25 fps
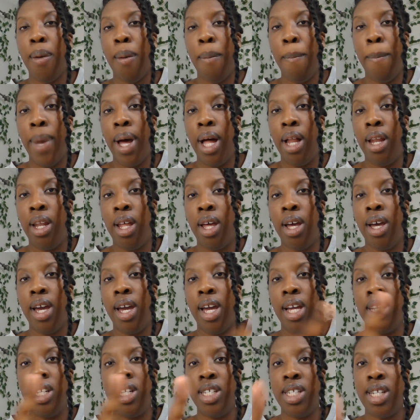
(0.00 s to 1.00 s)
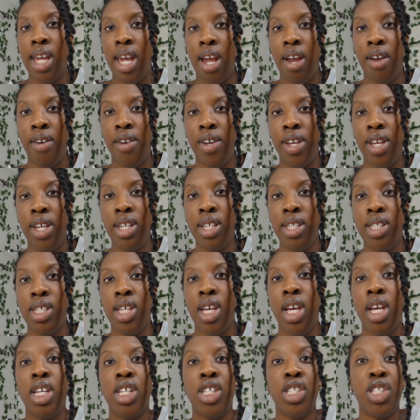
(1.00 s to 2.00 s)
Arabella and
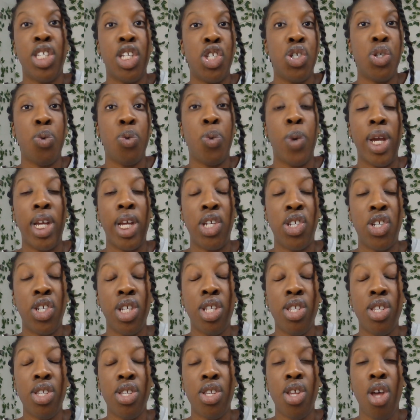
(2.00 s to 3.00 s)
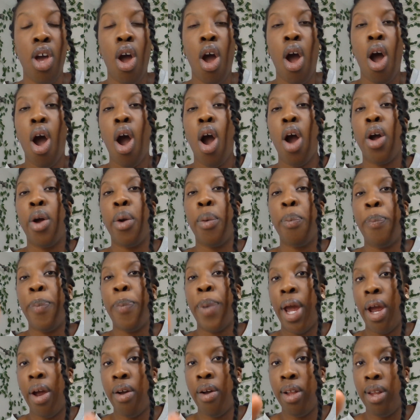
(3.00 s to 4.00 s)
Terry's situations are
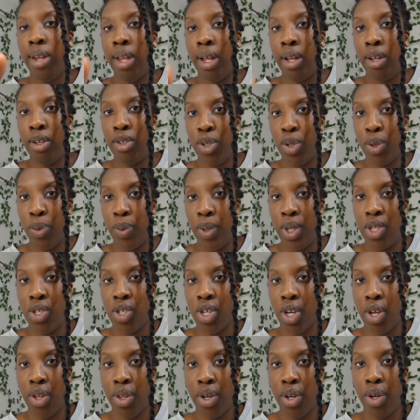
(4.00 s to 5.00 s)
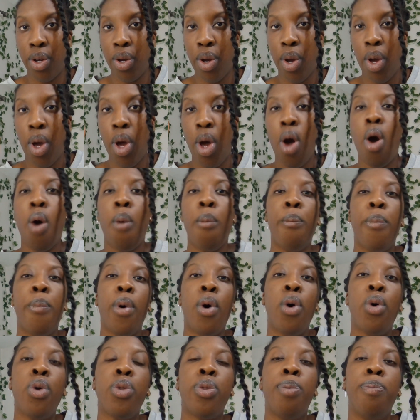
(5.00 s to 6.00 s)
parallel to each other.
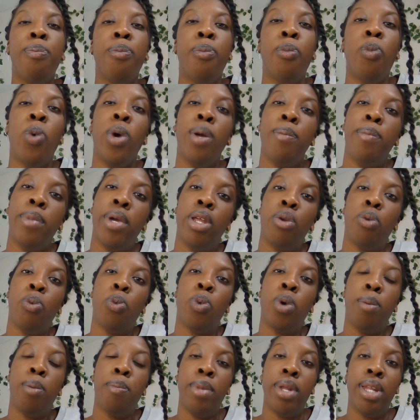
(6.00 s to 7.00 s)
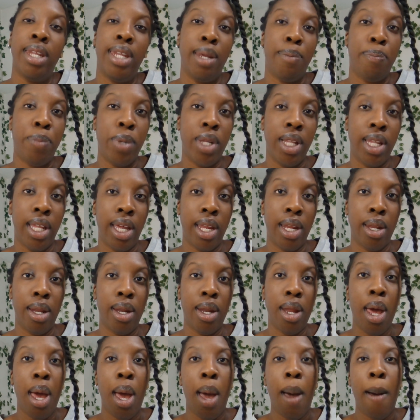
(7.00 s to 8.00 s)
Both women were
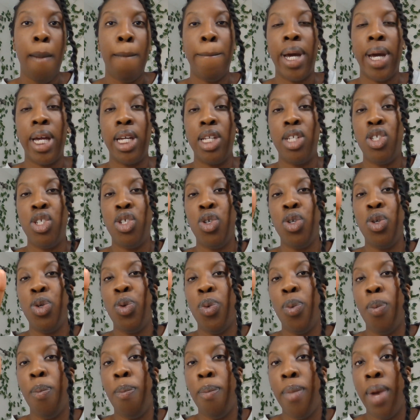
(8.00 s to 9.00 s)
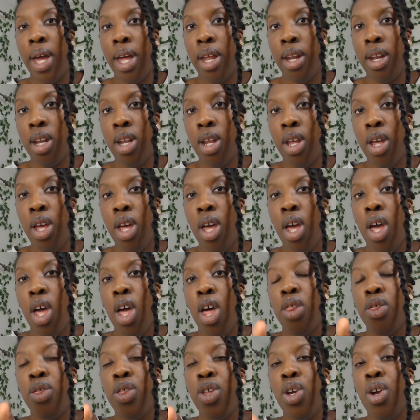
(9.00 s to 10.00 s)
manipulated by two men.
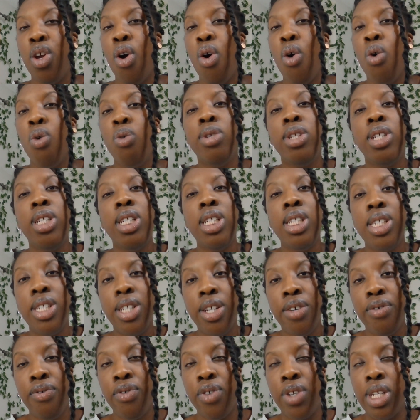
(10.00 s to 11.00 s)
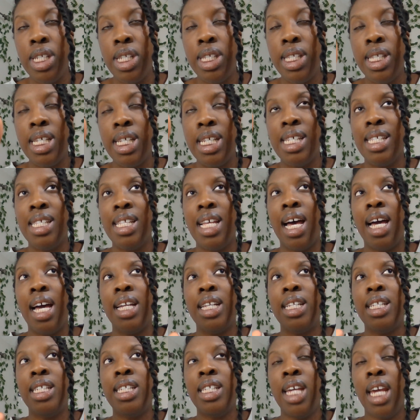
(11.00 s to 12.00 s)
The only difference is
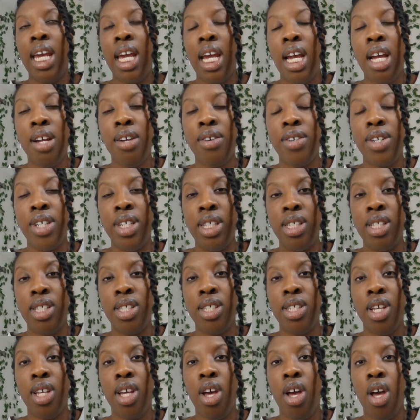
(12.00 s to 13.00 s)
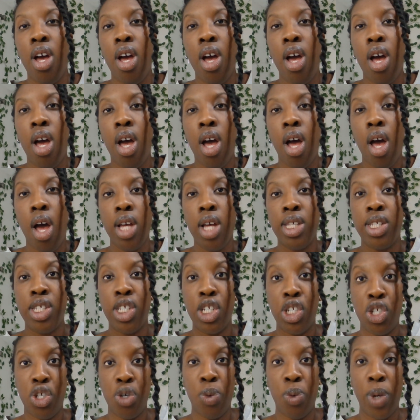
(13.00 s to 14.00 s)
that Terry's
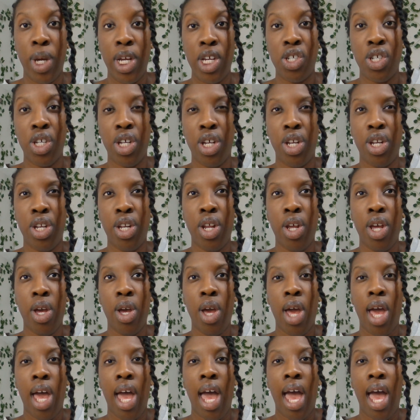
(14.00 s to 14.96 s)
situation